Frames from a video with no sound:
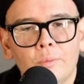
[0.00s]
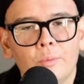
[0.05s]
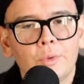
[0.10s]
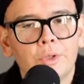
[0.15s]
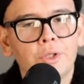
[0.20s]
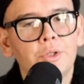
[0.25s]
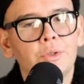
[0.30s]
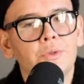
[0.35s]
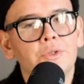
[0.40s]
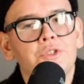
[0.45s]
What
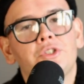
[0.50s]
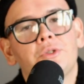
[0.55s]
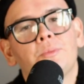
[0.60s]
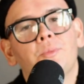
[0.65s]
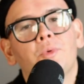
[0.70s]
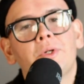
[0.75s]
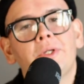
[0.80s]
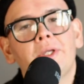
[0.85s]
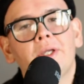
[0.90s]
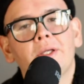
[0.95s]
it do, is your
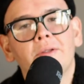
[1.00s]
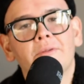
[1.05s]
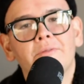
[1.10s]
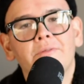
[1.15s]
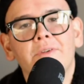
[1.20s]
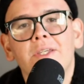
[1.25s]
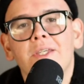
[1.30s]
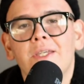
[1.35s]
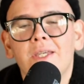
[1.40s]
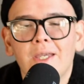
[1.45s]
boy Caleb
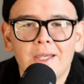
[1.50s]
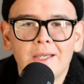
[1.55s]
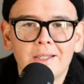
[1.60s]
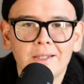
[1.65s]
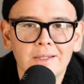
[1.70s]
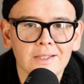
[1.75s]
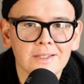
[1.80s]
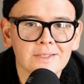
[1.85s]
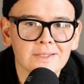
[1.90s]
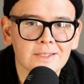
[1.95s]
V,
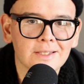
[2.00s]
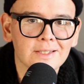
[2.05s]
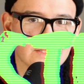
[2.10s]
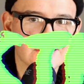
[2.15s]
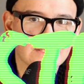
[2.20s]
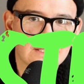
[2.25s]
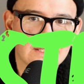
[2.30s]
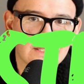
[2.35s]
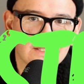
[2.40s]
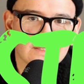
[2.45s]
and this
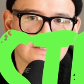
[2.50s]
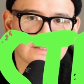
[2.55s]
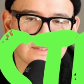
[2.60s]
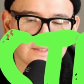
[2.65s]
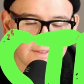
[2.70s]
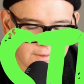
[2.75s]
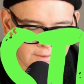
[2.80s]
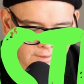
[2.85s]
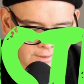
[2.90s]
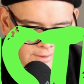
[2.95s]
is
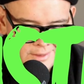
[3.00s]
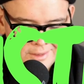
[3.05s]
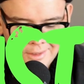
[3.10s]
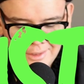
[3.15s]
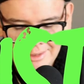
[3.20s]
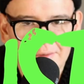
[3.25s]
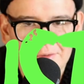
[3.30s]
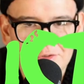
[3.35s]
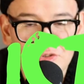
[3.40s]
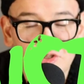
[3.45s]
Instance.
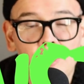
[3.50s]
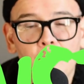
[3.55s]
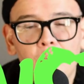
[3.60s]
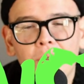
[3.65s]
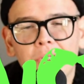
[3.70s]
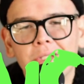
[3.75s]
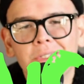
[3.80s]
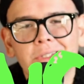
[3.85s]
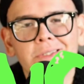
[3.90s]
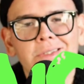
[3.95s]
So I
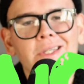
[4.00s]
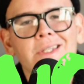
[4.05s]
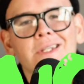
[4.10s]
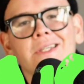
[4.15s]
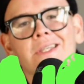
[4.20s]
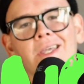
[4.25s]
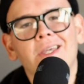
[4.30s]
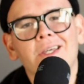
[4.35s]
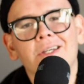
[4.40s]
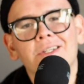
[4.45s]
wanted to
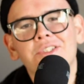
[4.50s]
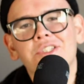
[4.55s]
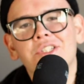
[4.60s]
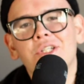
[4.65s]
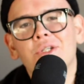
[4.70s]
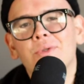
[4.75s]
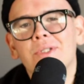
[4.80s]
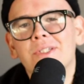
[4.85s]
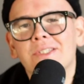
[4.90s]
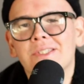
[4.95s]
dedicate a
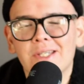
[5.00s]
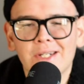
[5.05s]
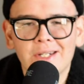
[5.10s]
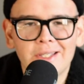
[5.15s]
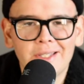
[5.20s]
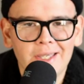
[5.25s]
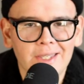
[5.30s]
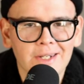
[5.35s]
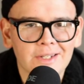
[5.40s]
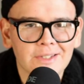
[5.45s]
series
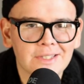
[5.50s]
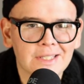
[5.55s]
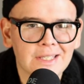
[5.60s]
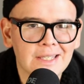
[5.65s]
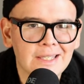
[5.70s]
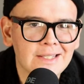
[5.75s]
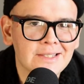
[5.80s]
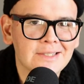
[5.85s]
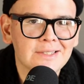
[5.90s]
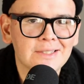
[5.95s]
dedicated
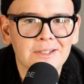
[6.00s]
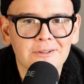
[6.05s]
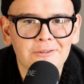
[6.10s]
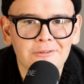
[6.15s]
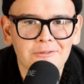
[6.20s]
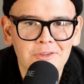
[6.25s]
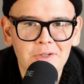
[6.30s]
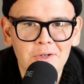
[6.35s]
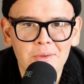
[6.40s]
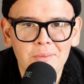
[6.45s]
to instant
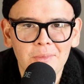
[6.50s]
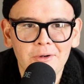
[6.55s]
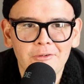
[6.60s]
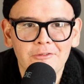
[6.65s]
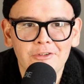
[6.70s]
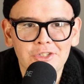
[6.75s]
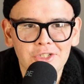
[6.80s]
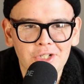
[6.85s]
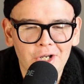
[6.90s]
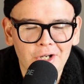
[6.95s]
film
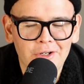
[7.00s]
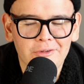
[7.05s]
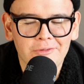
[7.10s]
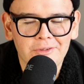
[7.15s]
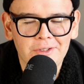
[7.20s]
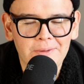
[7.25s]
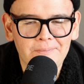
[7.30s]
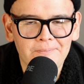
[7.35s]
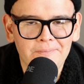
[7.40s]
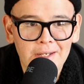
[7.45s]

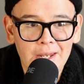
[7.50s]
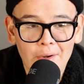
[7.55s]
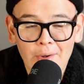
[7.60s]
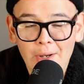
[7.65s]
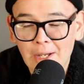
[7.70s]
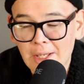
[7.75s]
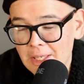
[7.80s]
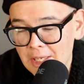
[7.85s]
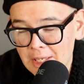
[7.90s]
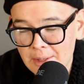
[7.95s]
photography. Now
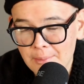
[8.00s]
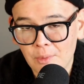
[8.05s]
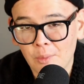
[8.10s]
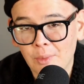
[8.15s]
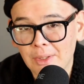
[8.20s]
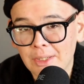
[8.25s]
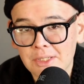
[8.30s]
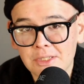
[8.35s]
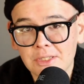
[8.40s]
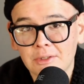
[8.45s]
I am
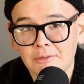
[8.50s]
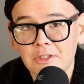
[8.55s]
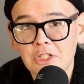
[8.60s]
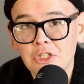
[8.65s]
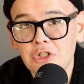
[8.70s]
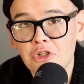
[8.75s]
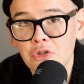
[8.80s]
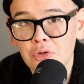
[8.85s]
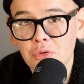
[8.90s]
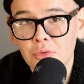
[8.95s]
relatively
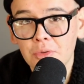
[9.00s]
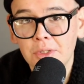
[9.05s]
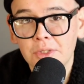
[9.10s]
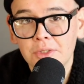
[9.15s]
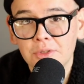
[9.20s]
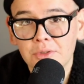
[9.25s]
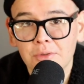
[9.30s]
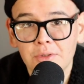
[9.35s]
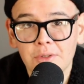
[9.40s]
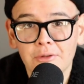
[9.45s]
new
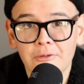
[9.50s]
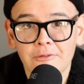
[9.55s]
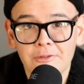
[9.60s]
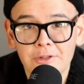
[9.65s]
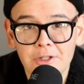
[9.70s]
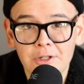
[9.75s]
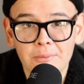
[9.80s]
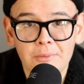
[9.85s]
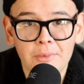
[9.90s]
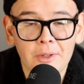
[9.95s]
to the
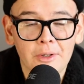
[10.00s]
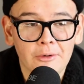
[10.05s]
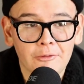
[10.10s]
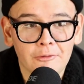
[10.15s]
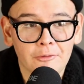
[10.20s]
film